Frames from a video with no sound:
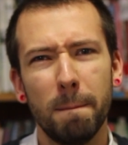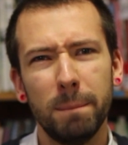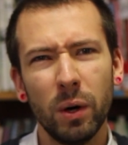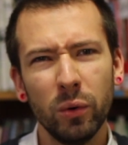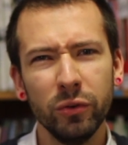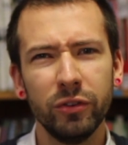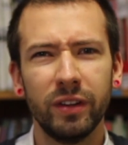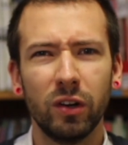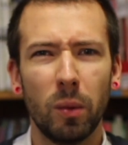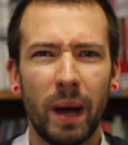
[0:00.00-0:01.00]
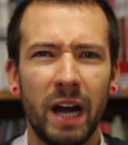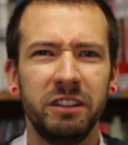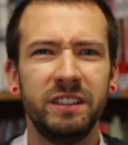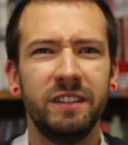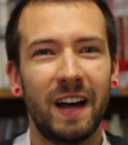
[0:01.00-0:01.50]
most
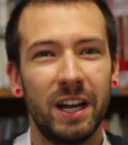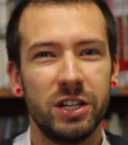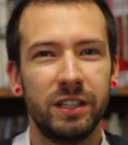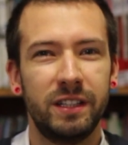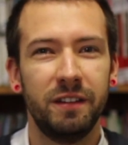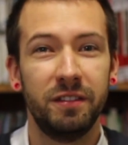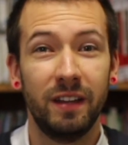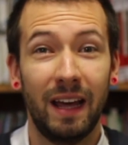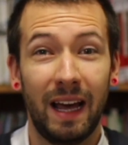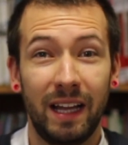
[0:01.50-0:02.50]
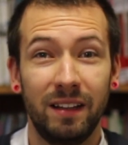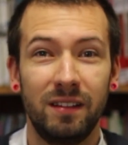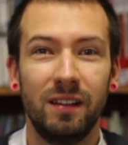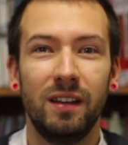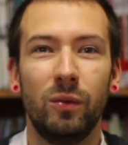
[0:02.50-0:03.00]
comparative adjectives
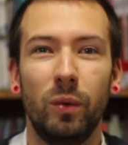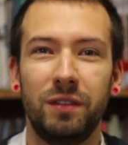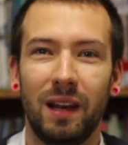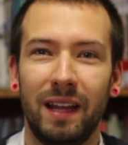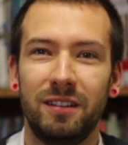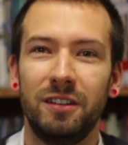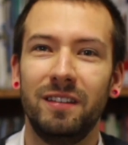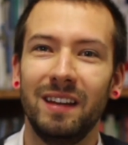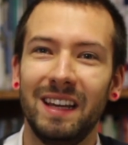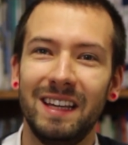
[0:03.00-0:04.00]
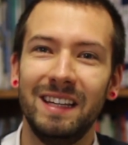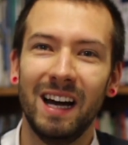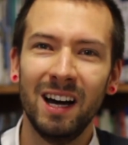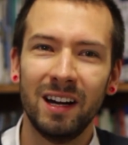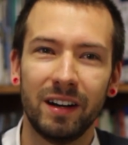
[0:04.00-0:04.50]
end with the letters
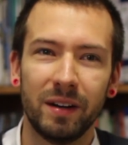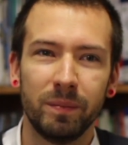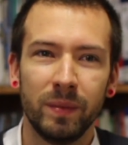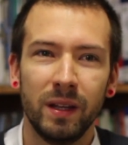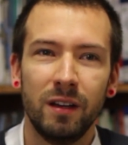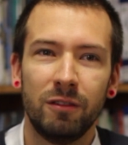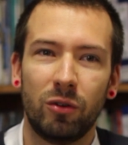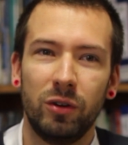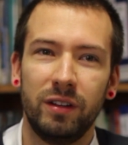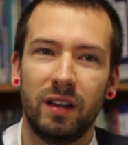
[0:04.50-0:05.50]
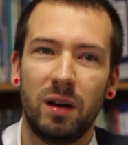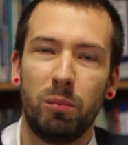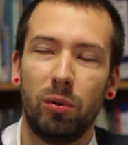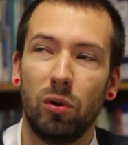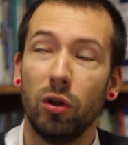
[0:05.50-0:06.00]
er. For
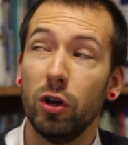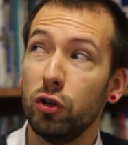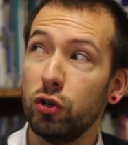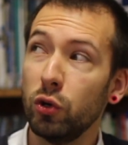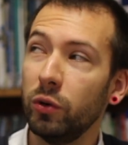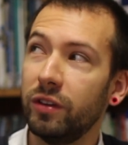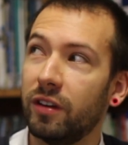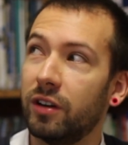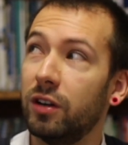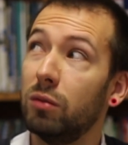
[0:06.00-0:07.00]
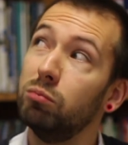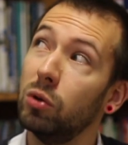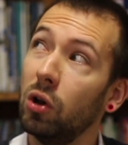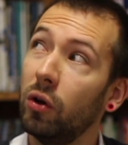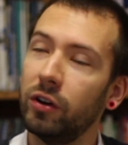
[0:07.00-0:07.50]
example, shorter,
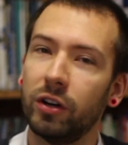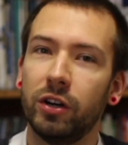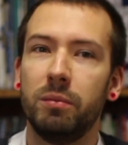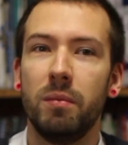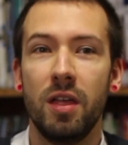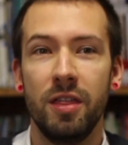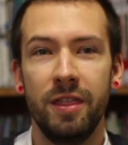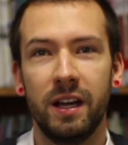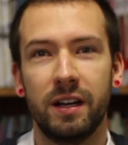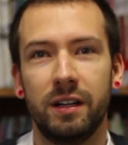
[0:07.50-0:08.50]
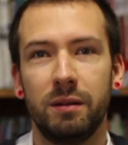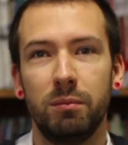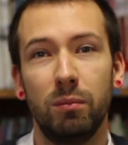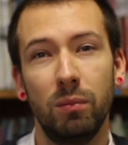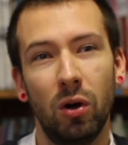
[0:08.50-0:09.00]
longer,
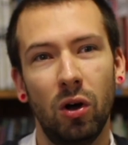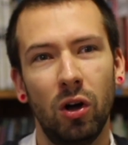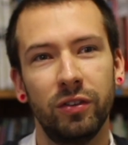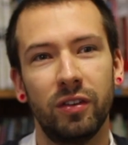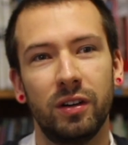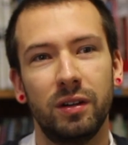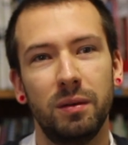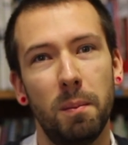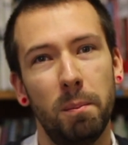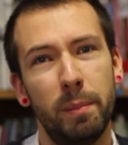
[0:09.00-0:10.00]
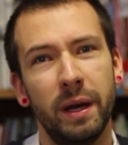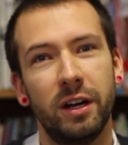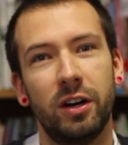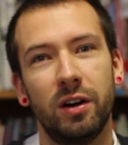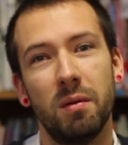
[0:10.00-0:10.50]
thicker, hotter,
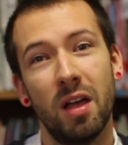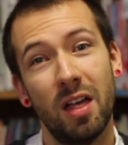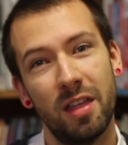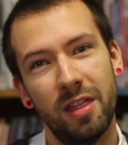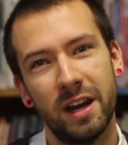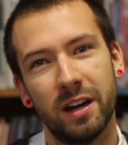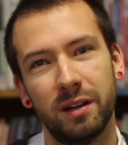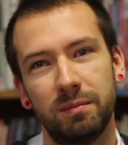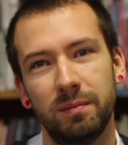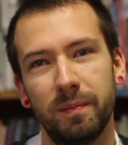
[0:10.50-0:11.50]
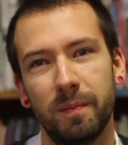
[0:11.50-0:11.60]
bigger, thinner.